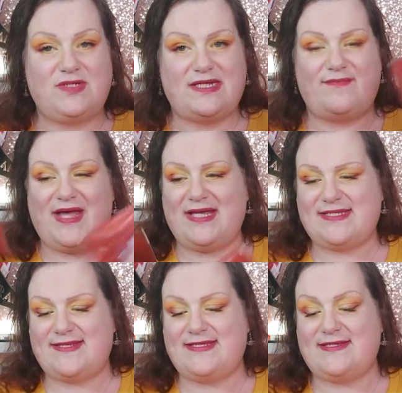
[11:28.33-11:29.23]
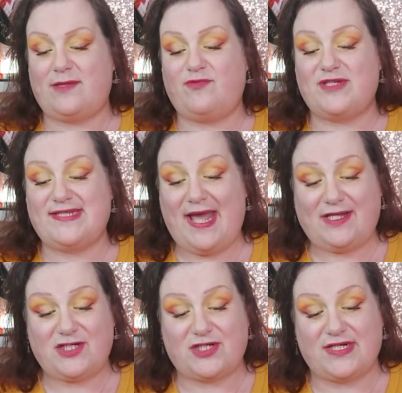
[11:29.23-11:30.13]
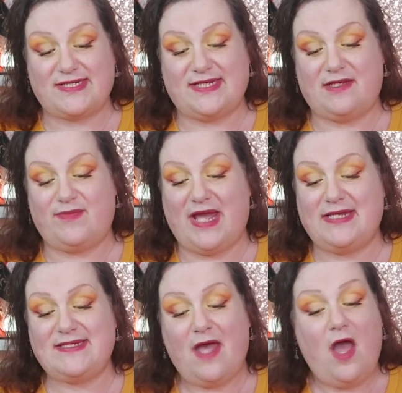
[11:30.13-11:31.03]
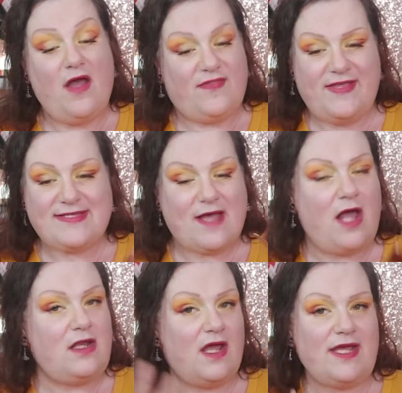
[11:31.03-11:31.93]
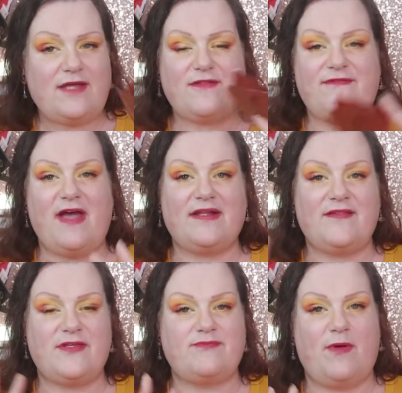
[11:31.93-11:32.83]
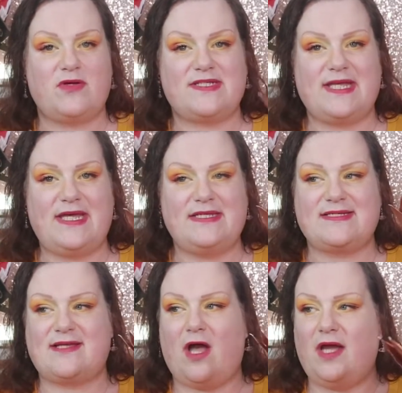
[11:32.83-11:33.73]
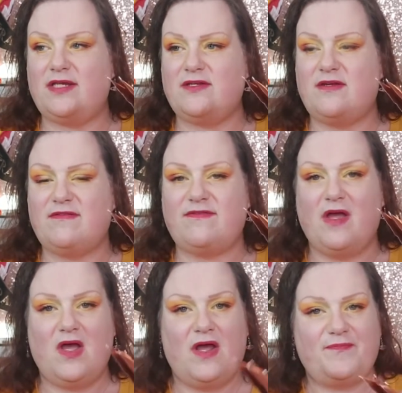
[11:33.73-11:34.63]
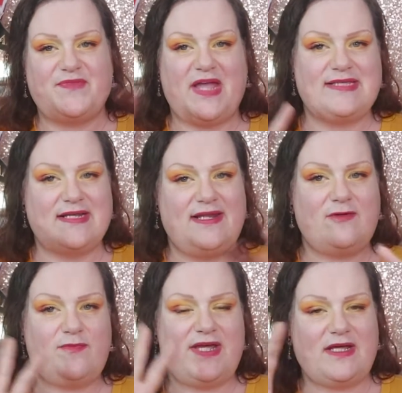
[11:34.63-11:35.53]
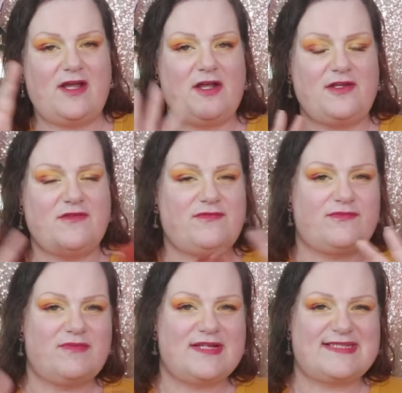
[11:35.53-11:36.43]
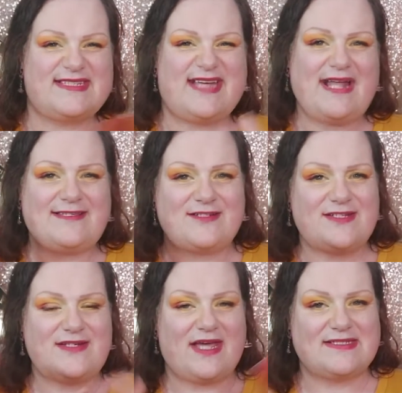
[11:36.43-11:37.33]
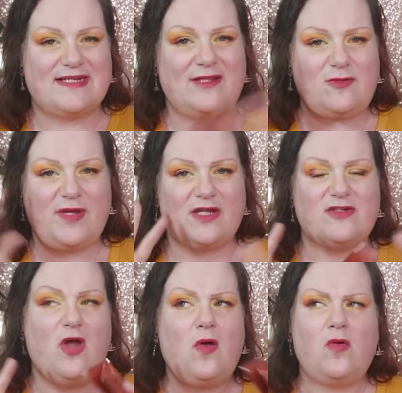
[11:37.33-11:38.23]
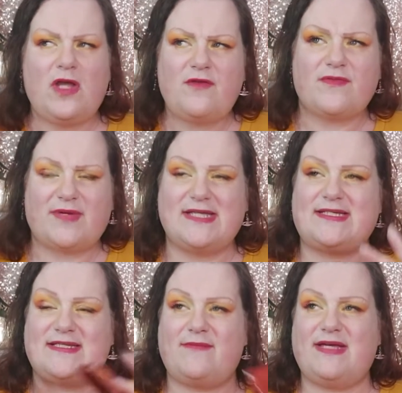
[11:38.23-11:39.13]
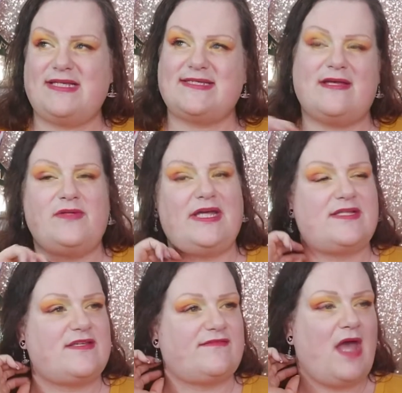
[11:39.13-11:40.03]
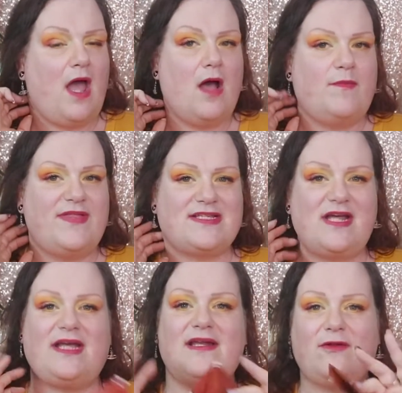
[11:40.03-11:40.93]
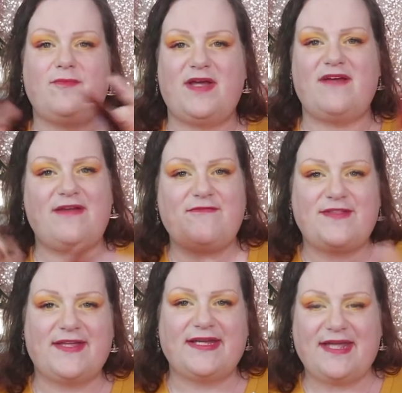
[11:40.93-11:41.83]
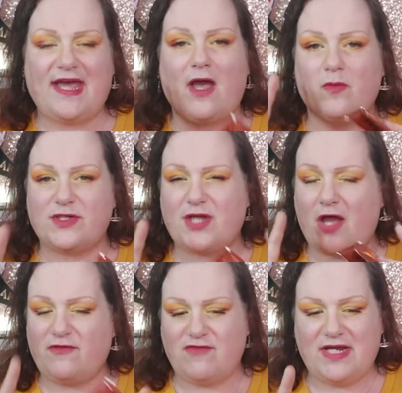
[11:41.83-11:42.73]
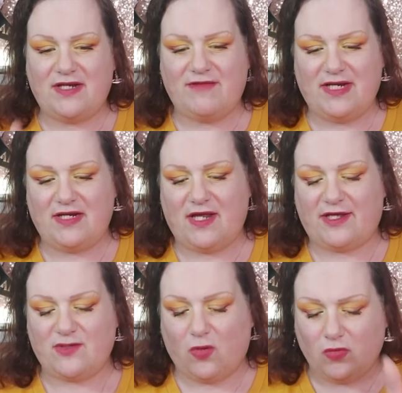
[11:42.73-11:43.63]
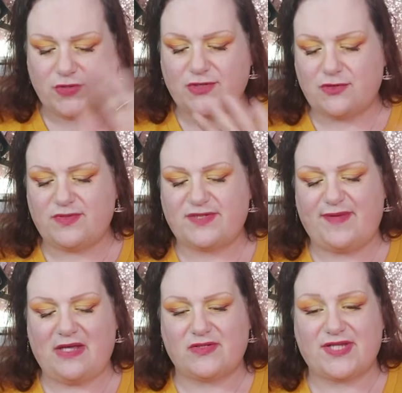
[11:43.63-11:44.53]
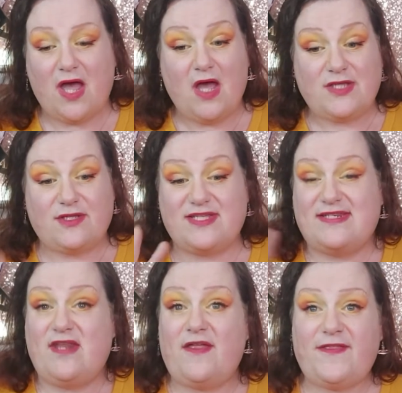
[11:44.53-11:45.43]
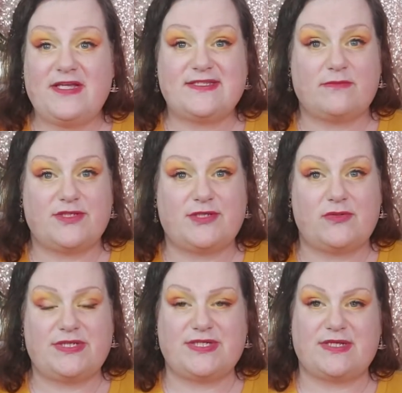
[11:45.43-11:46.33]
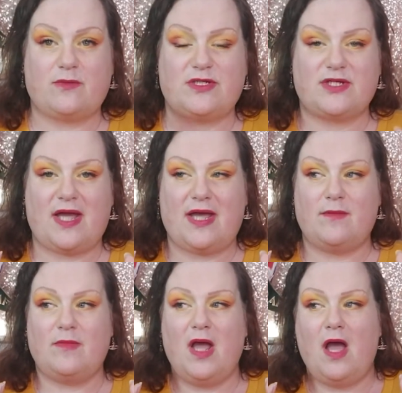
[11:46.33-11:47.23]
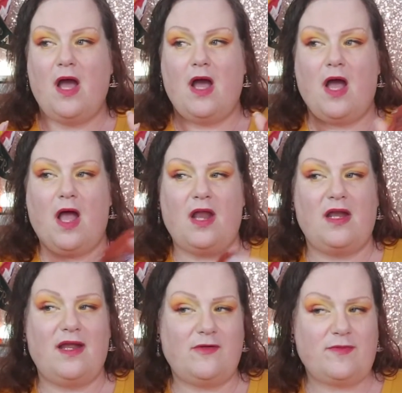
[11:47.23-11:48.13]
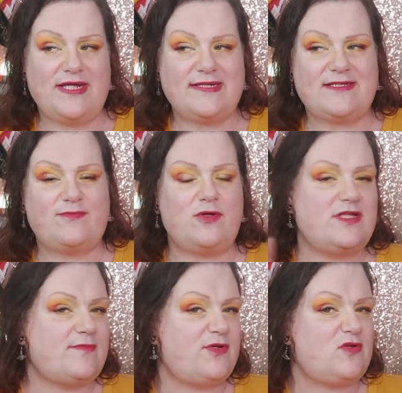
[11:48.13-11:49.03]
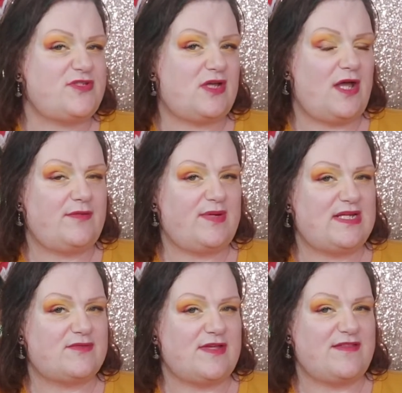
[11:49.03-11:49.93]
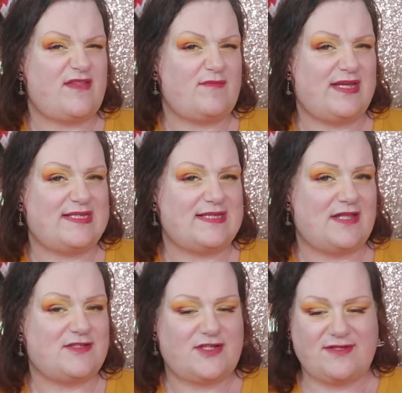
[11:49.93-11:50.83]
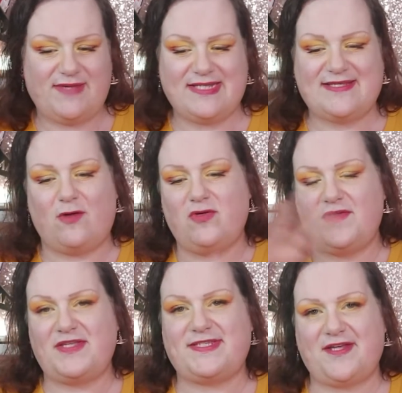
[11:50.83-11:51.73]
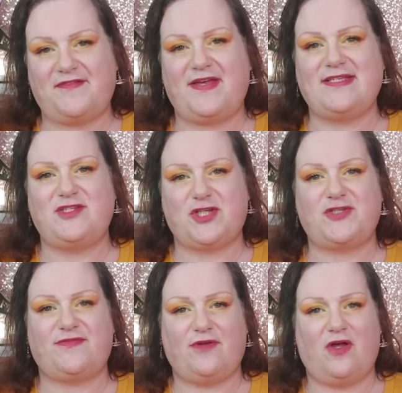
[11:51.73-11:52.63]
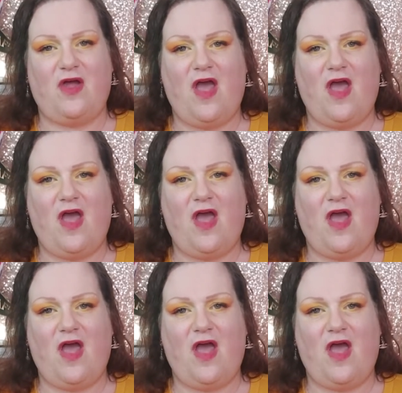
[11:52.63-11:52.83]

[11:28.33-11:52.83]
tea bags. This is a protection tea blend. This, I like the fact that this box is kind of, it's a little bit kind of scattered, isn't it? It's a little bit, not all over the place, because that makes it sound negative, but there's like a little bit of everything in here, which I really, really like, and all to do with spells. So there's nothing summer solstice-y, which I am a little bit disappointed, but also kind of pleased with, if that makes sense, because it means that all of this stuff isn't just for